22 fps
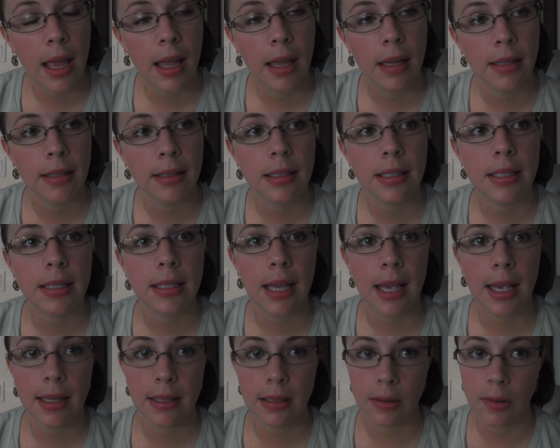And it
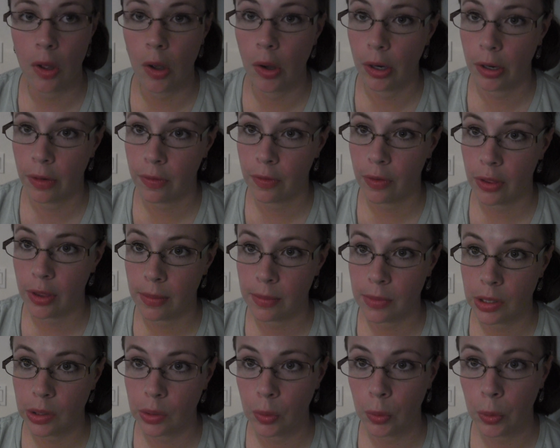takes longer for them
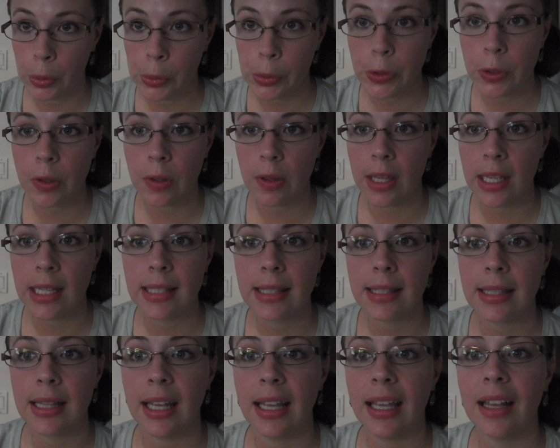to cool. So they
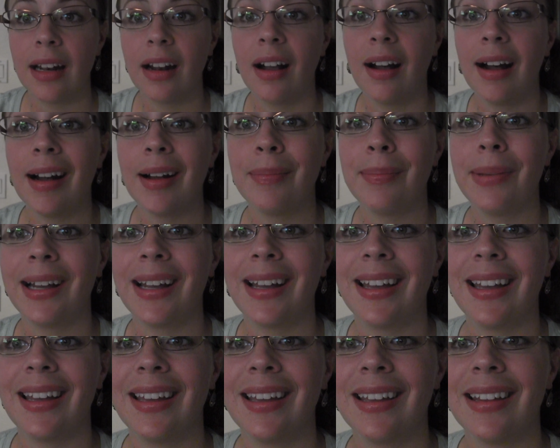get hot
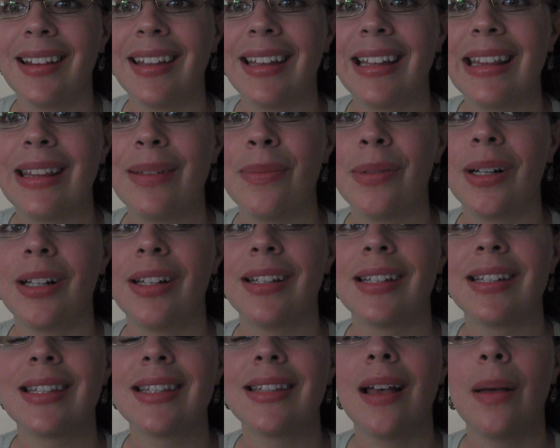by like the middle
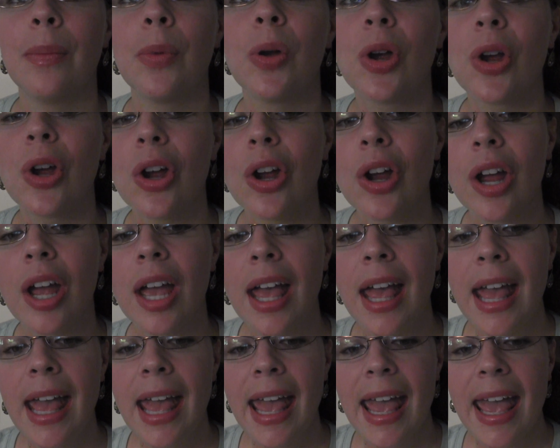of summer,
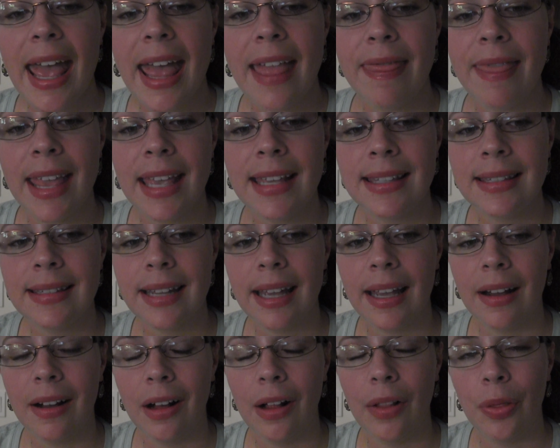and they stay
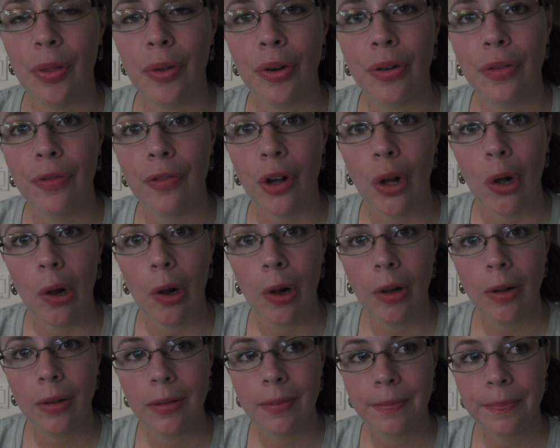hot through fall.
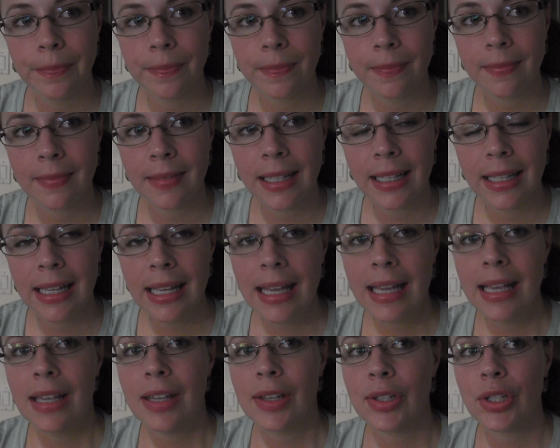
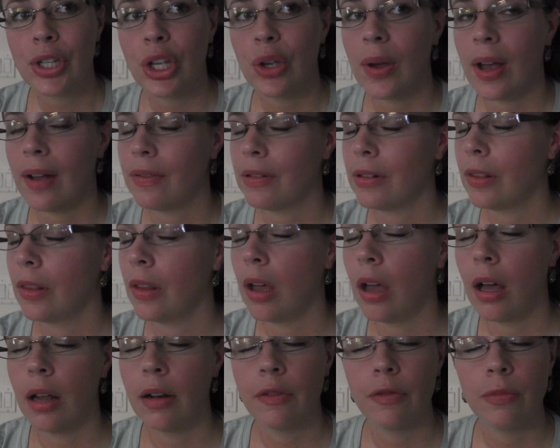So you have a
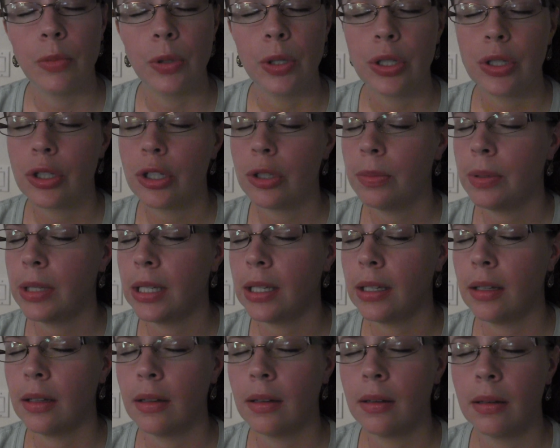lot of moisture
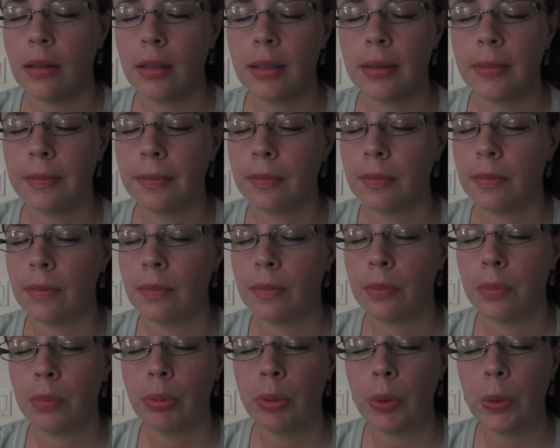being
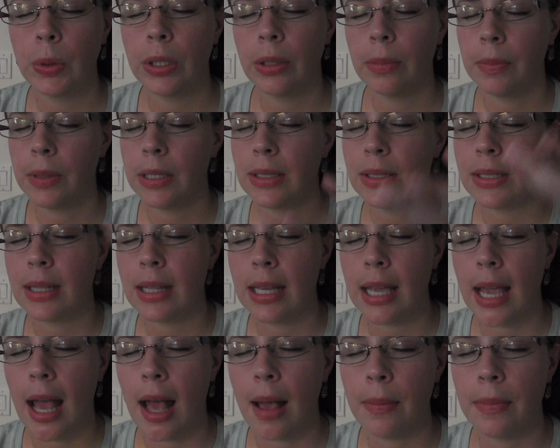pulled up into
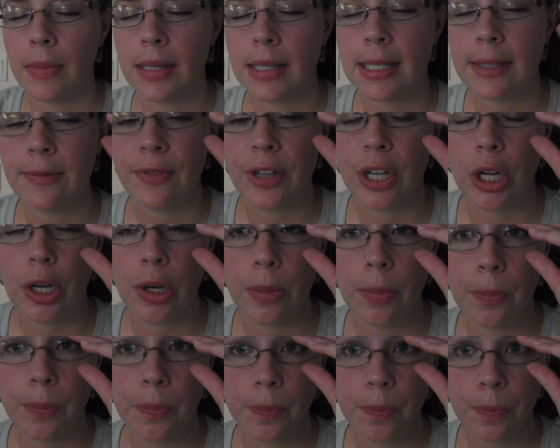the atmosphere,
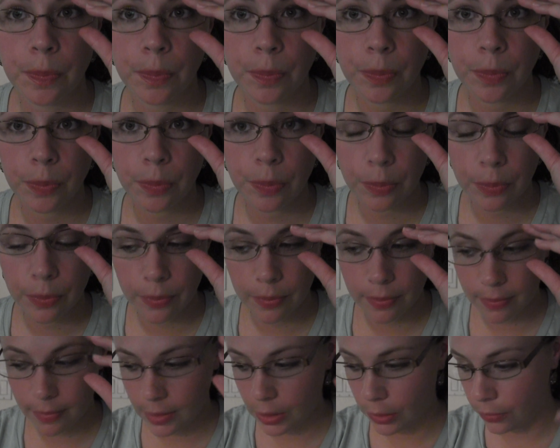
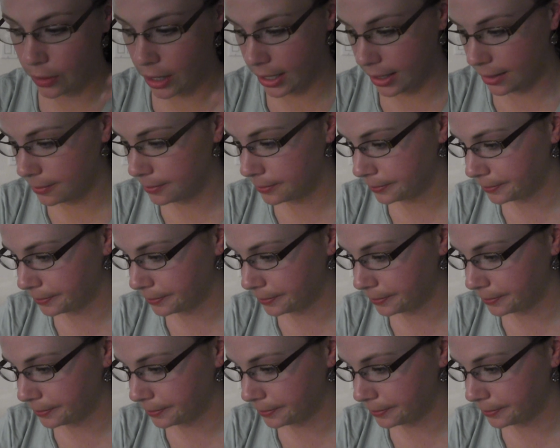right?